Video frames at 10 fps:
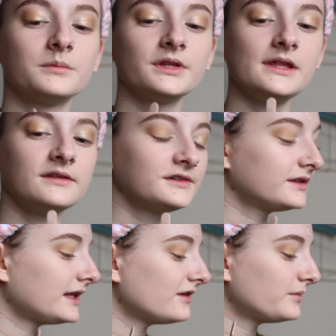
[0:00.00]
Please
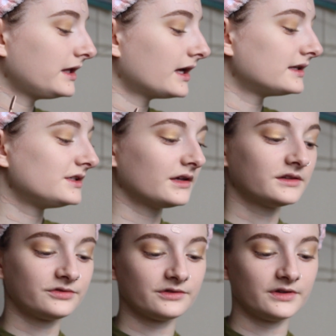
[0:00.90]
leave me
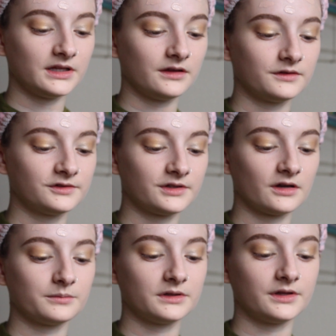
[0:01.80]
ideas for videos
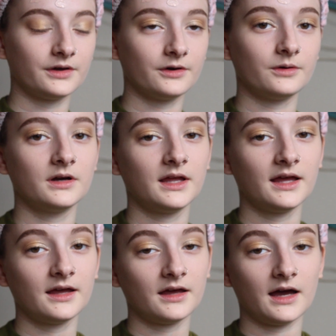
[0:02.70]
down below.
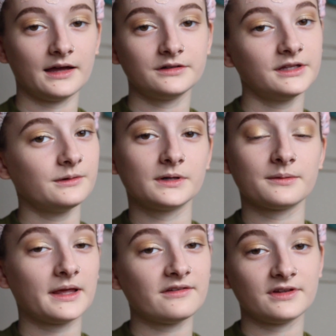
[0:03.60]
I really want
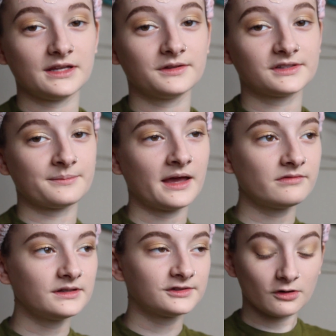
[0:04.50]
to make videos. I'm
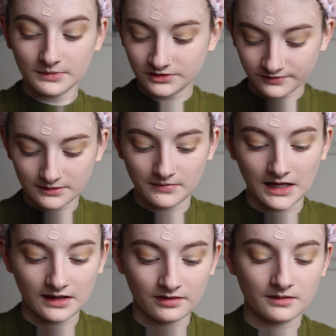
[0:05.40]
having so much fun
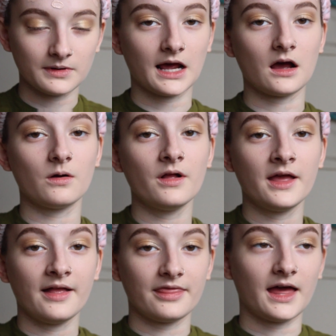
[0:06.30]
making them now
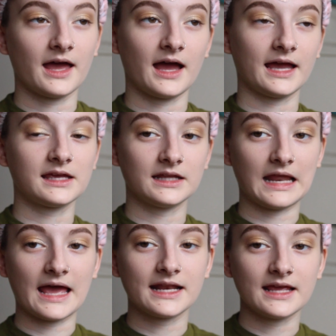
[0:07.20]
that I
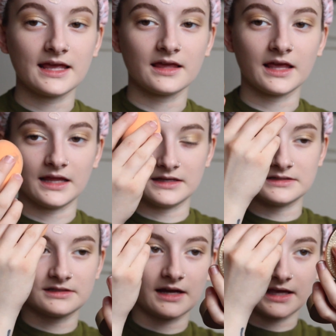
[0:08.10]
can edit
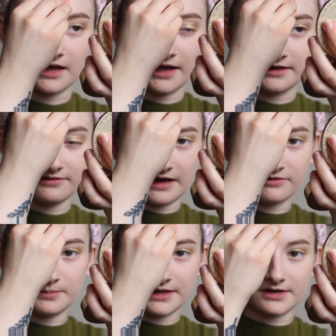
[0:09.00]
and I kind of
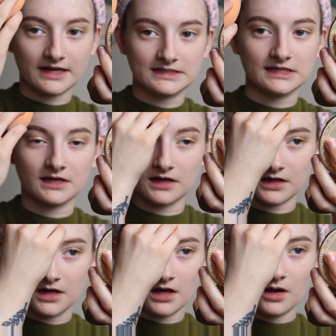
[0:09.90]
have a better
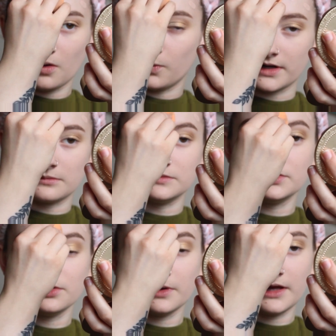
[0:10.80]
idea what I'm
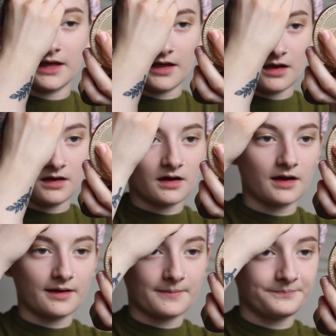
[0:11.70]
doing
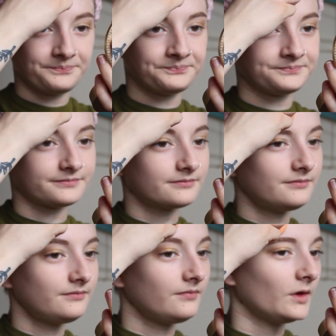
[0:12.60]

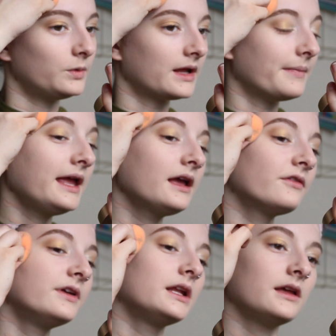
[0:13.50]
when I make
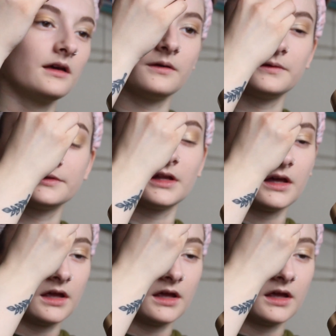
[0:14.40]
videos.